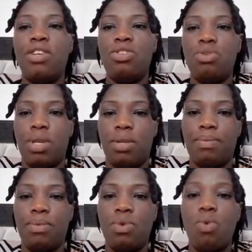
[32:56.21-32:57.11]
prick
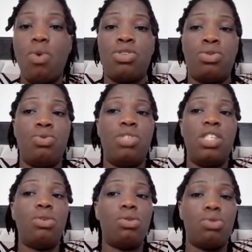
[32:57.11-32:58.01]
injury, what
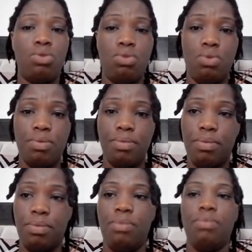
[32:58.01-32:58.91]
should the nurse do?